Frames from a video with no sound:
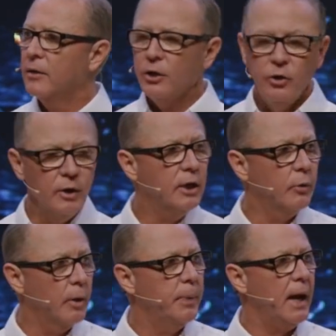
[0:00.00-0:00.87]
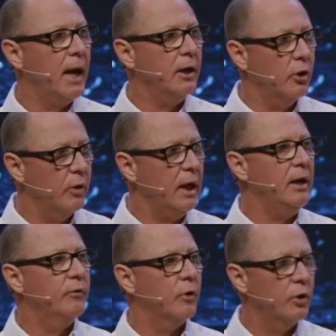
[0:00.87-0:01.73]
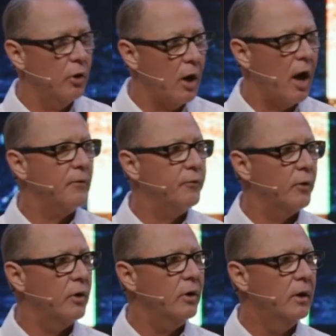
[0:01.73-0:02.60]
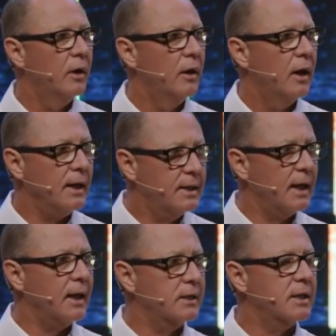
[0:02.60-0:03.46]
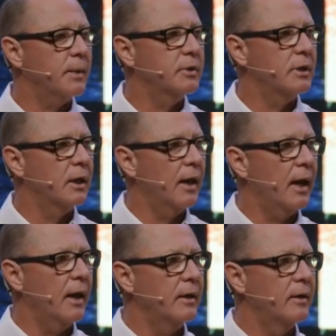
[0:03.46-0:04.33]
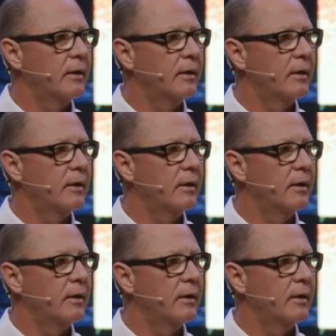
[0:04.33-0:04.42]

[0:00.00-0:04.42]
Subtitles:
that you need to repent, you're evil, you're awful, I take exception to that.